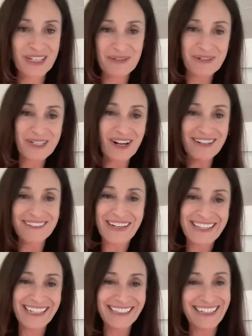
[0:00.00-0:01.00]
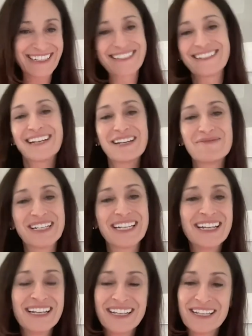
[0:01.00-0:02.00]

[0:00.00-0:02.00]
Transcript: You know, we talk about that a lot today, but,